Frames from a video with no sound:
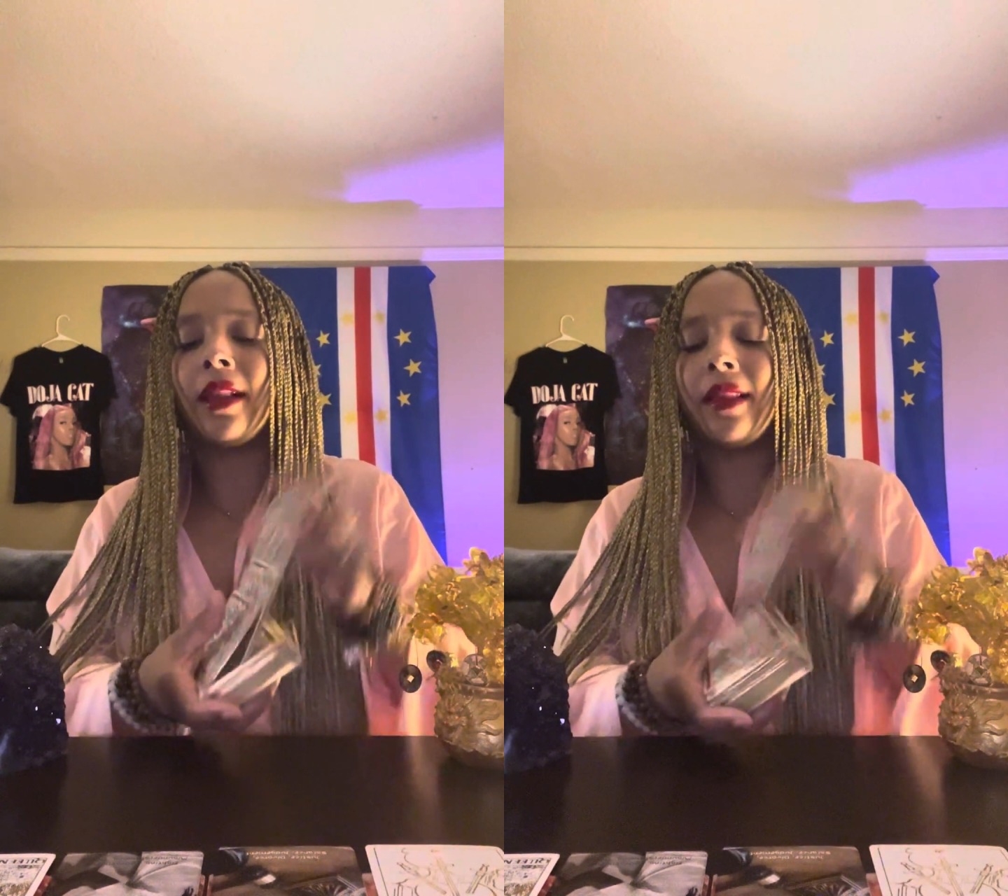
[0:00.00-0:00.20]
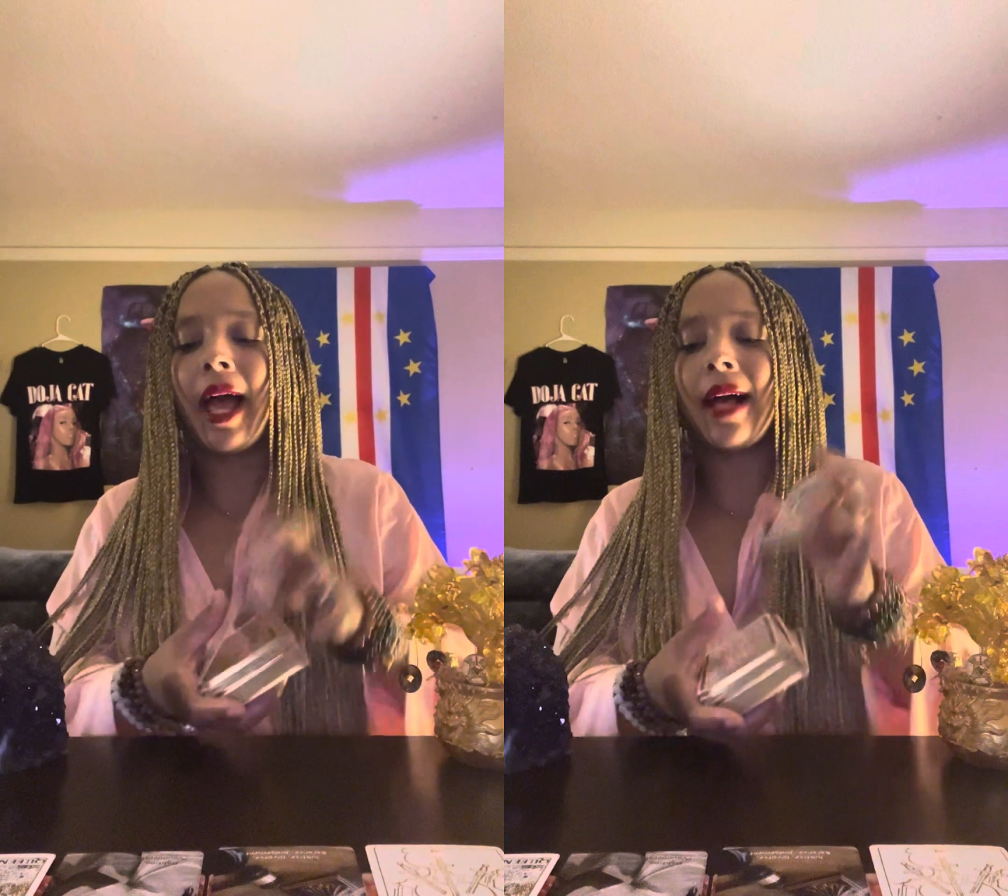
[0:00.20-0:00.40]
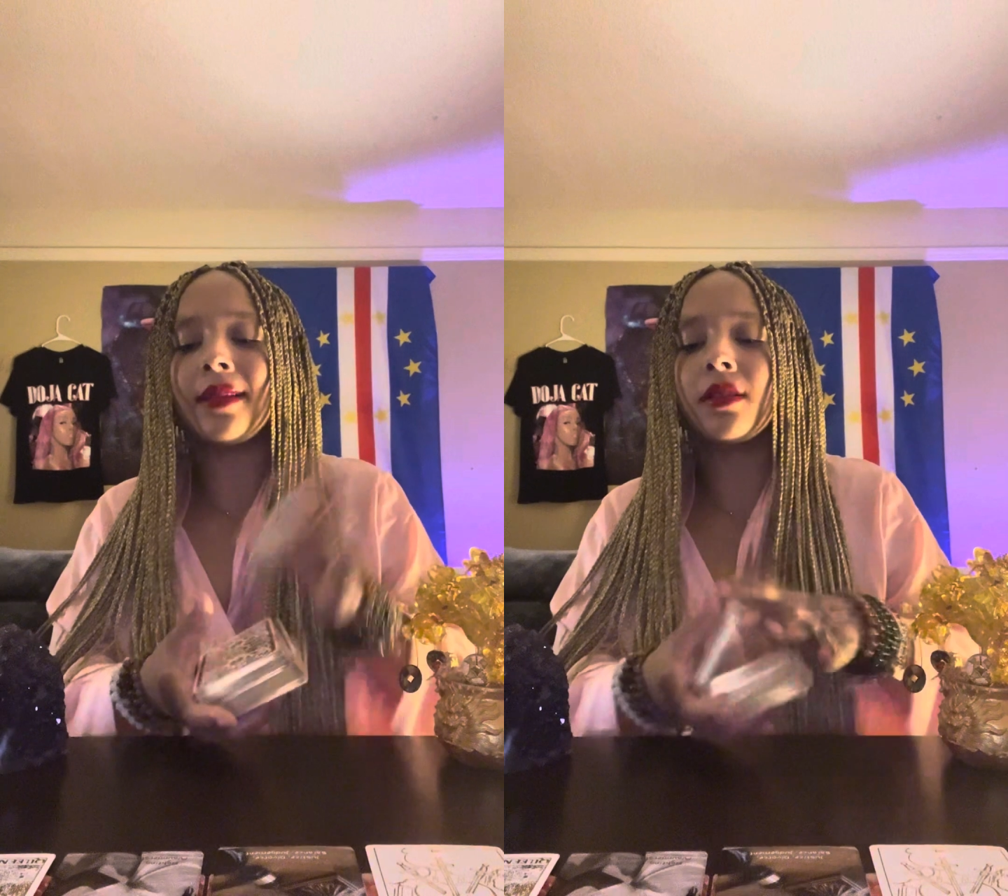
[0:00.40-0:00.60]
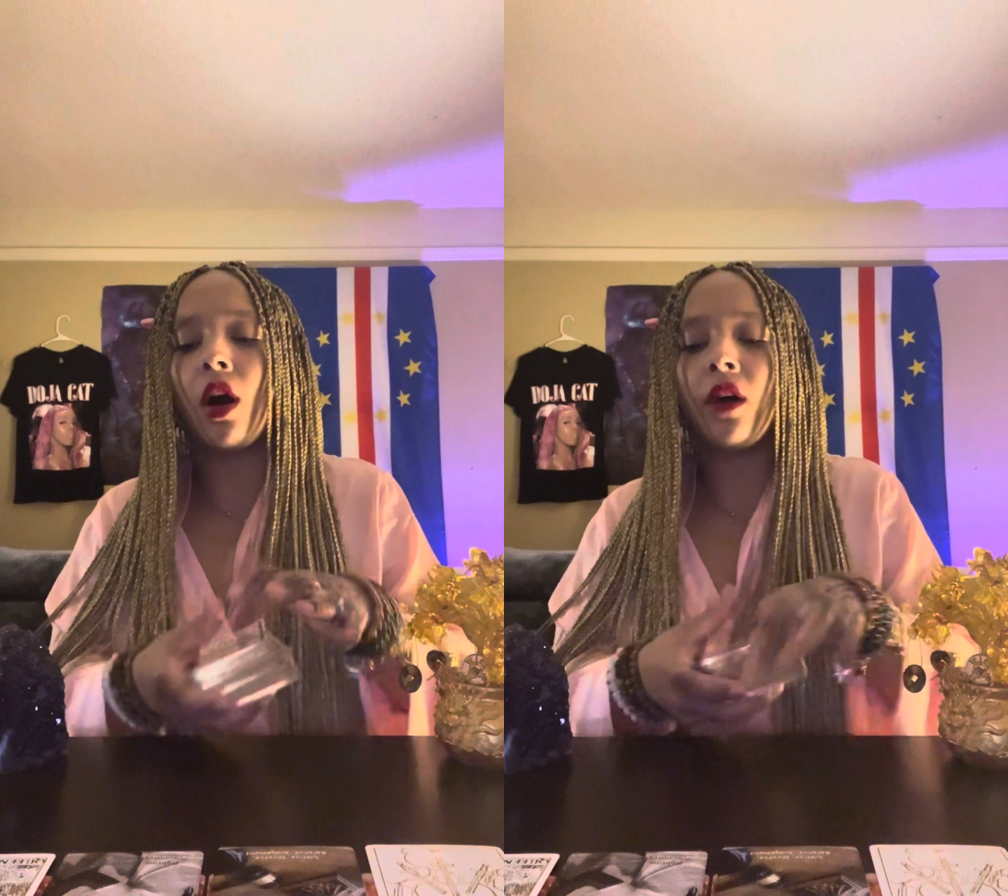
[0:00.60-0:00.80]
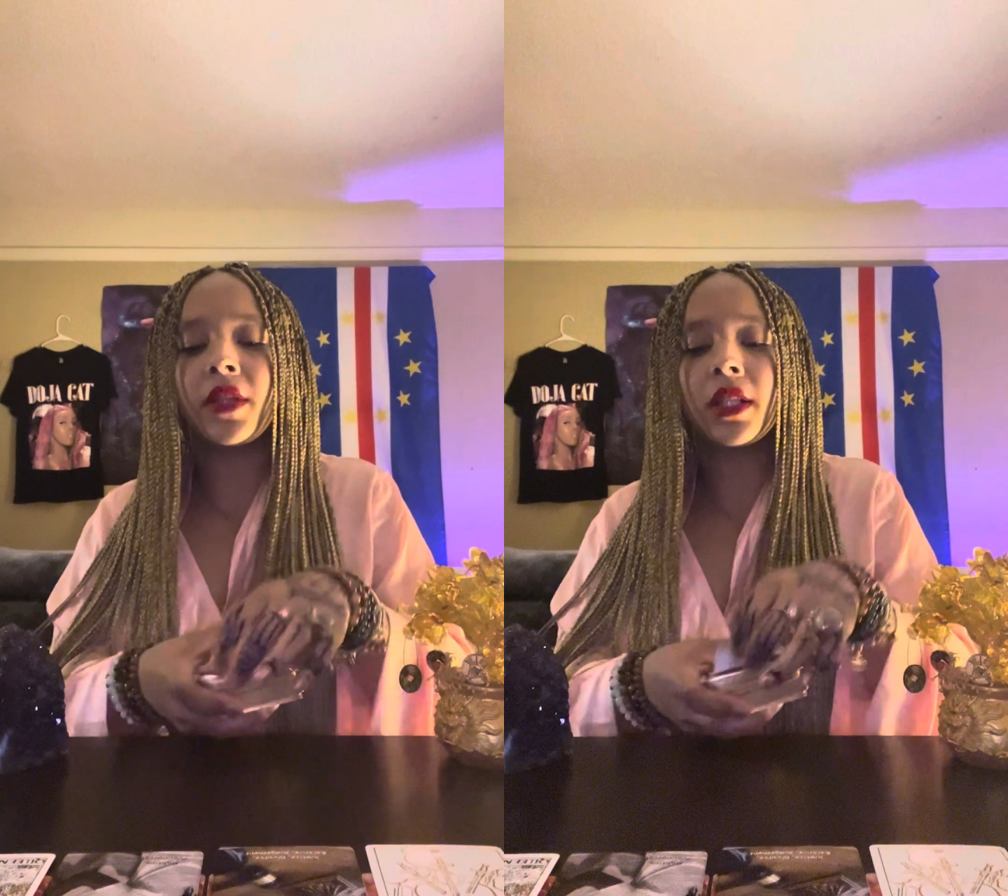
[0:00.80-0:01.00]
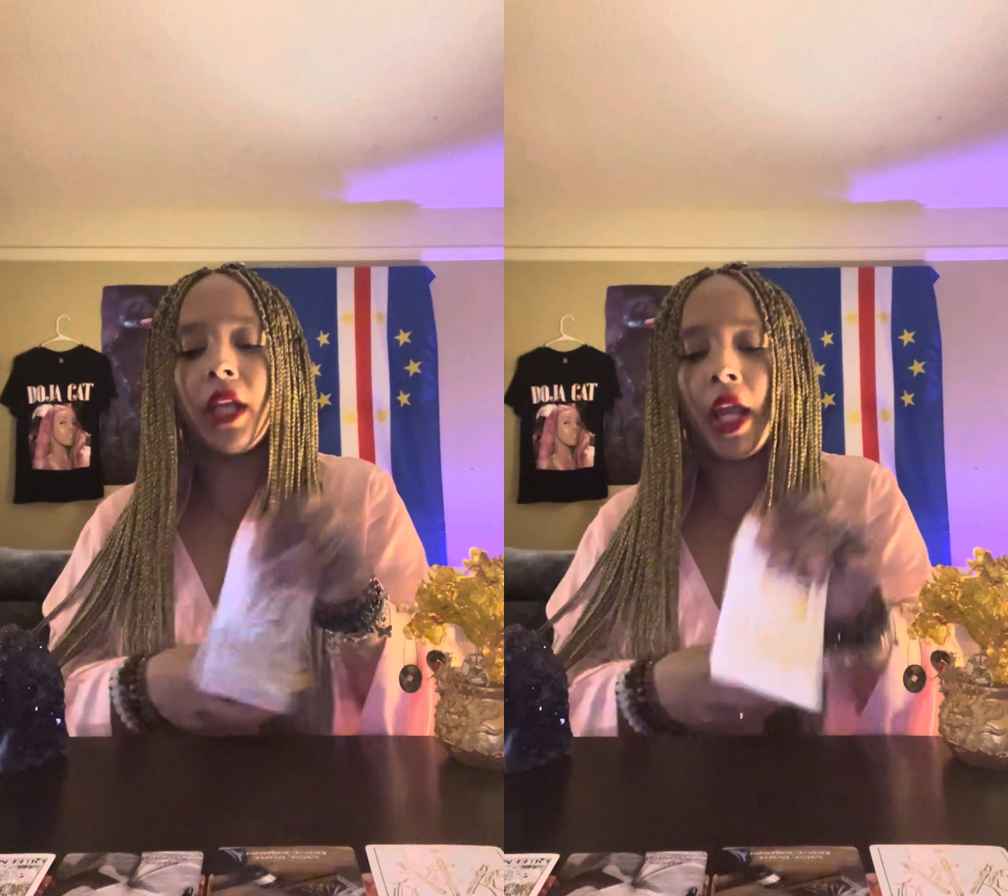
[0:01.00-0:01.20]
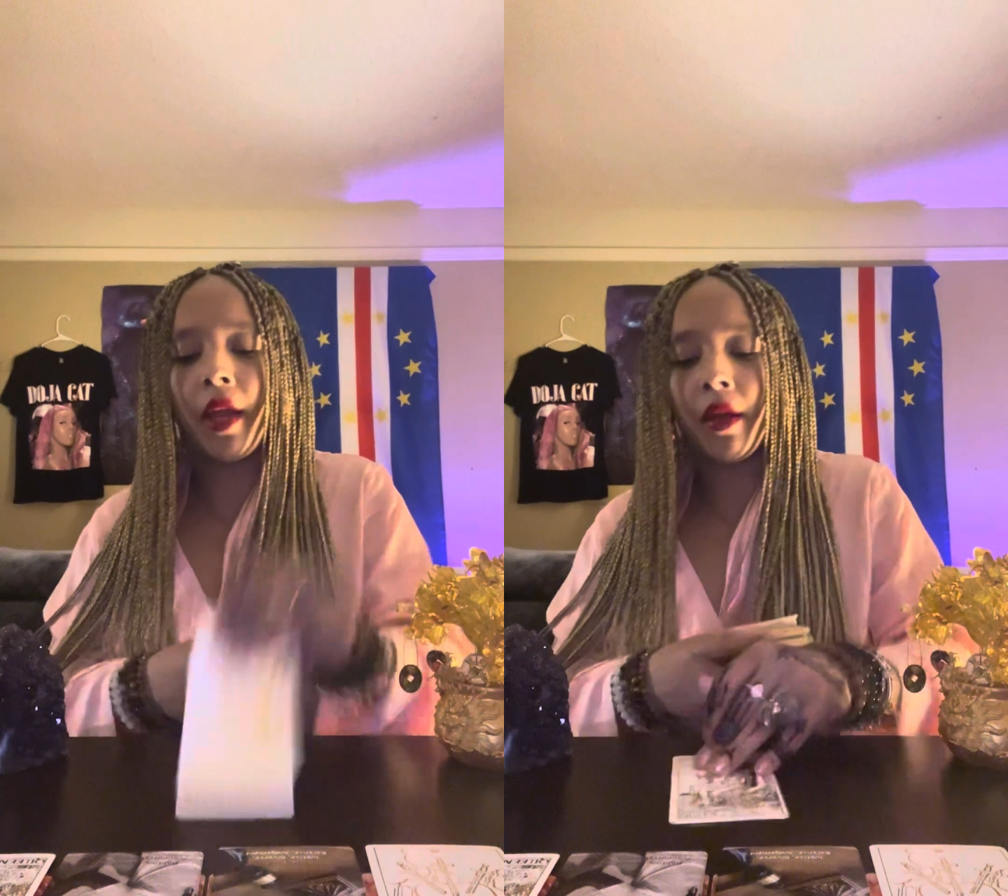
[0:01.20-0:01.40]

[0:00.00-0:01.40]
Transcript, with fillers: last obviously